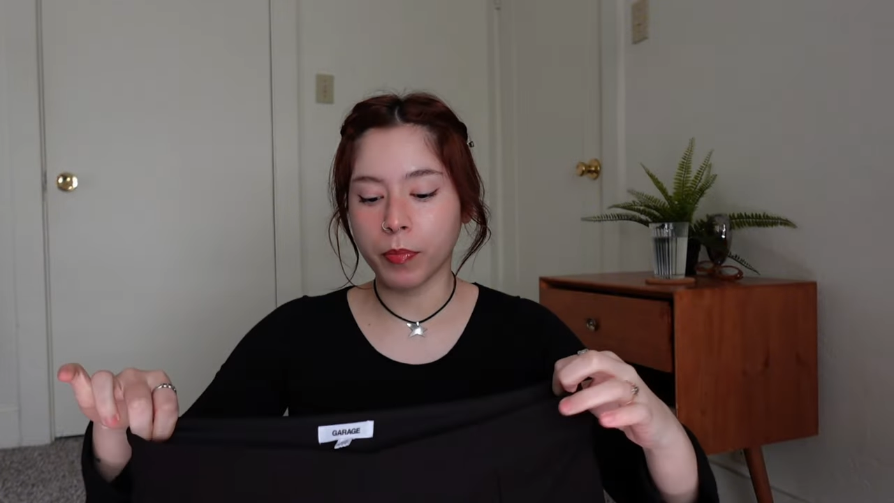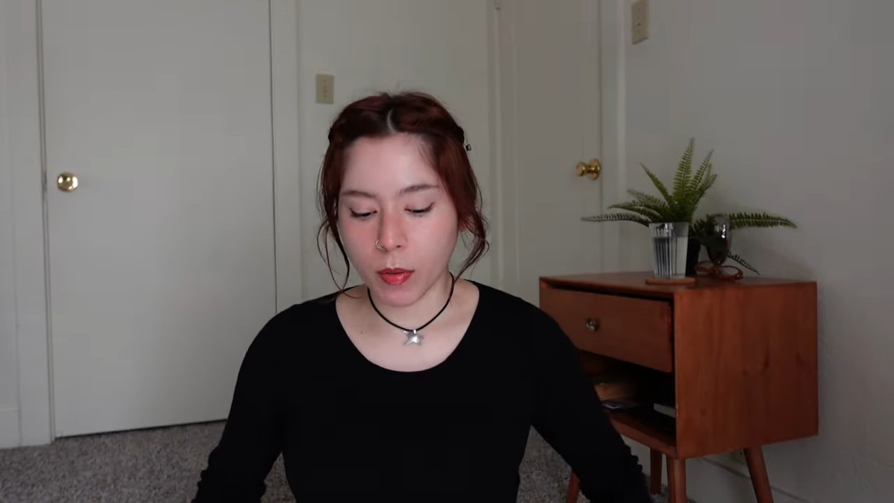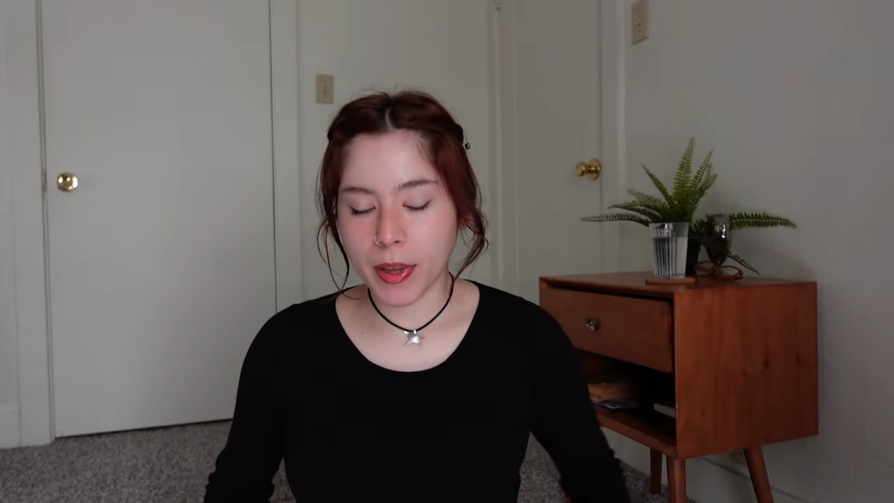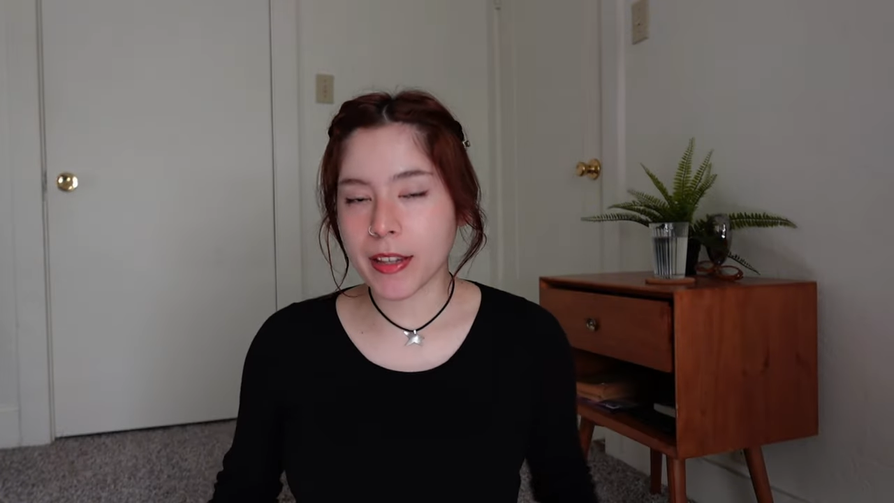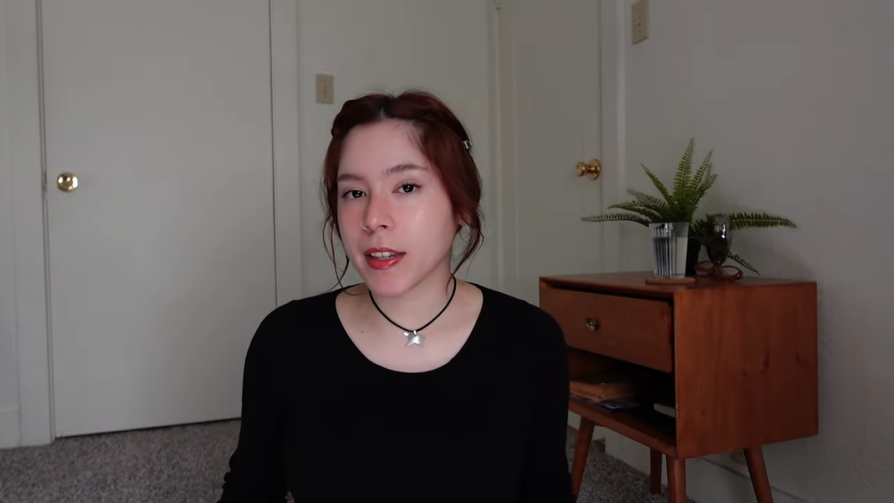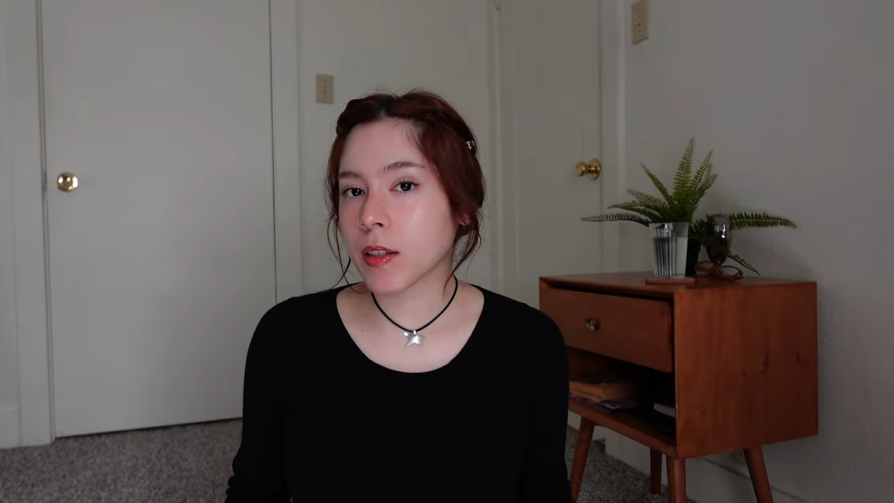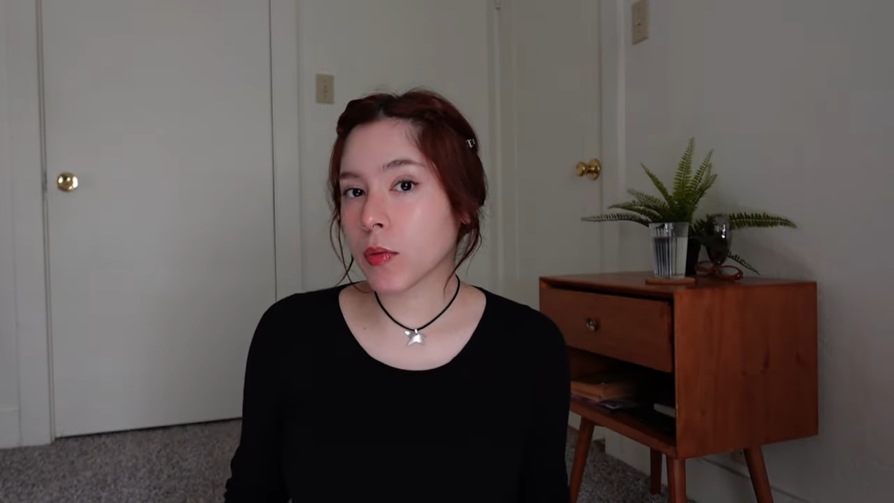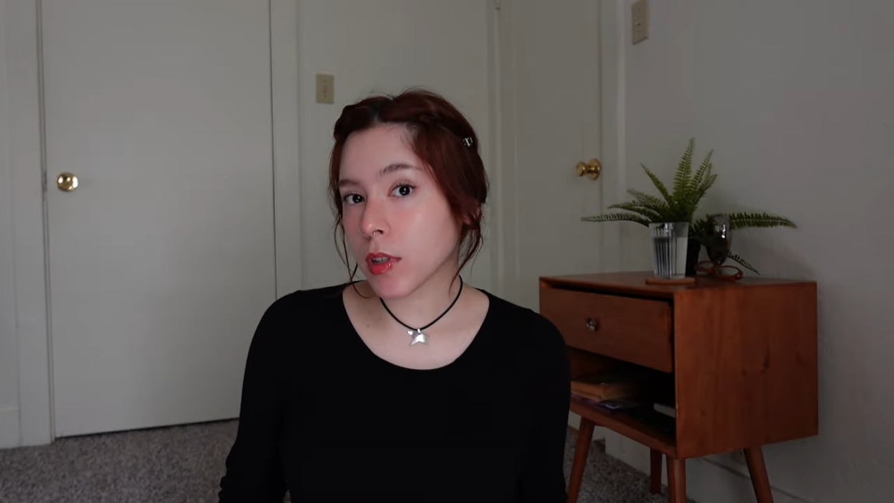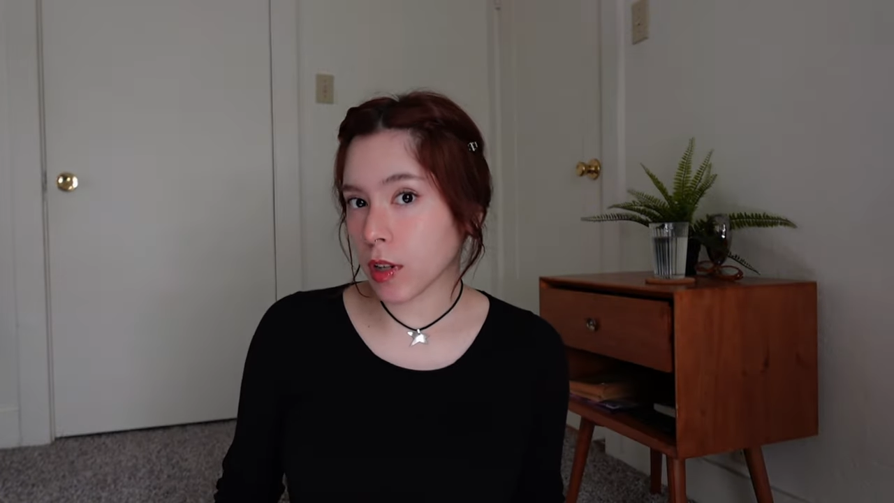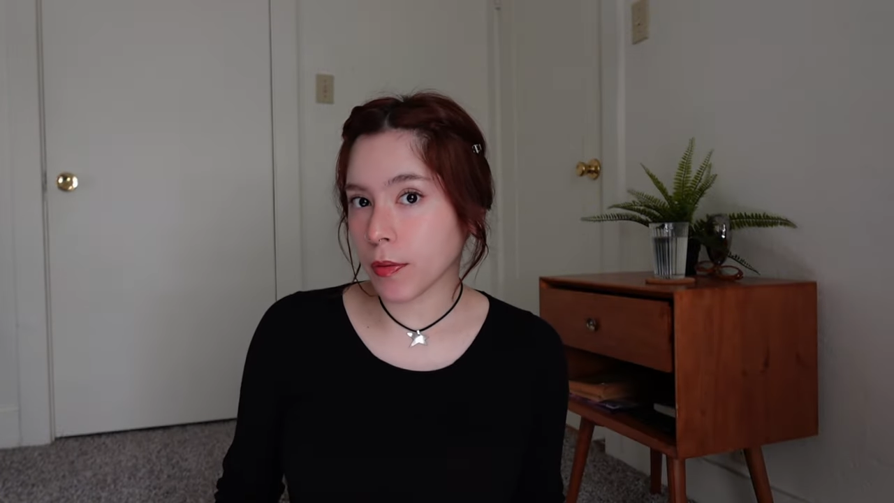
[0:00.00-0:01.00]
What makes this
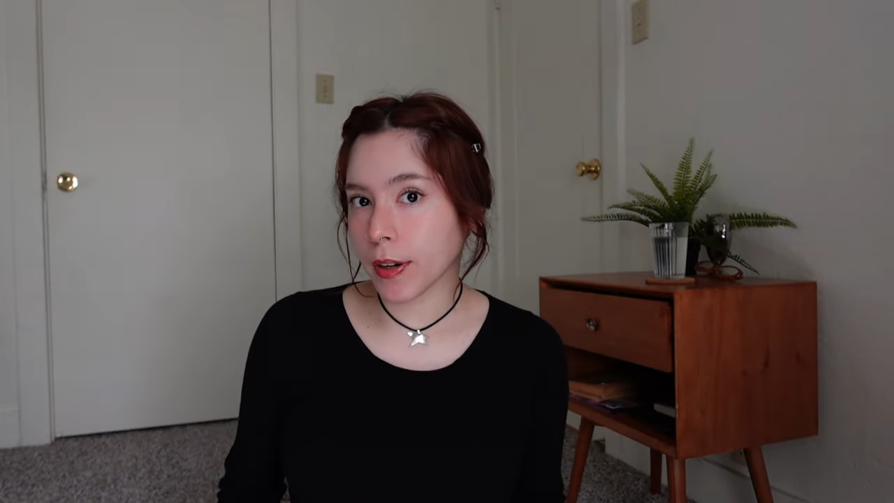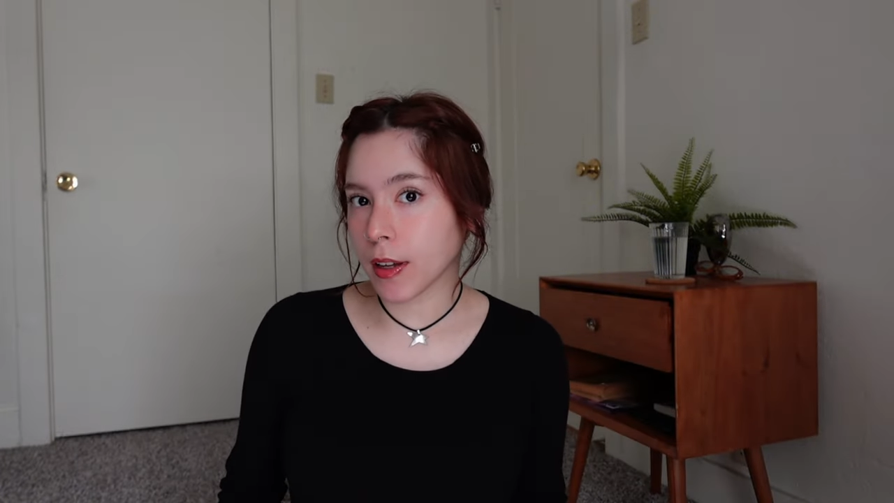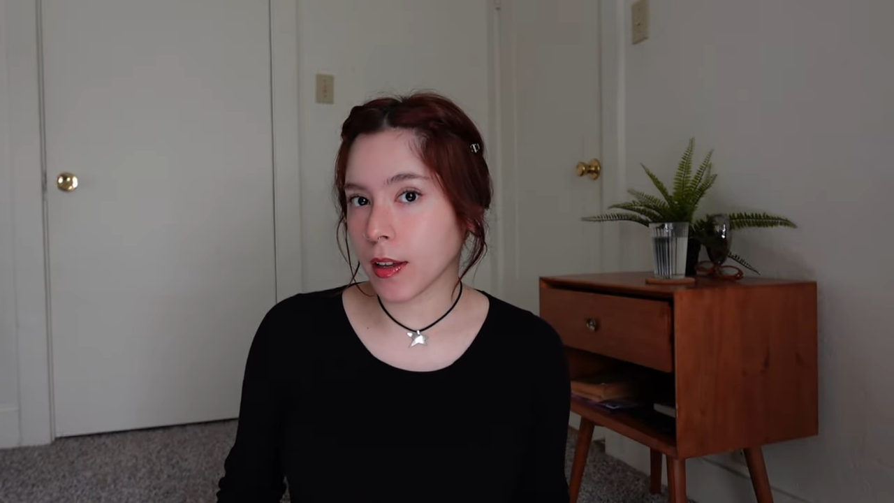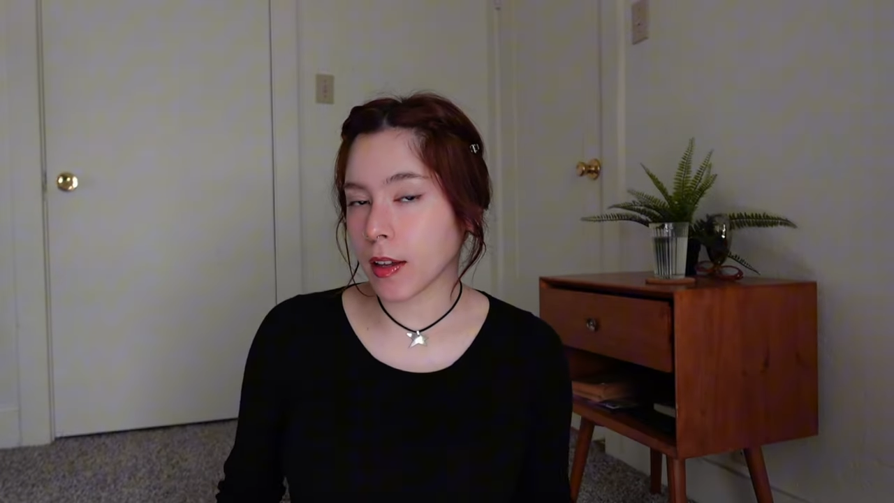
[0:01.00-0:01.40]
one different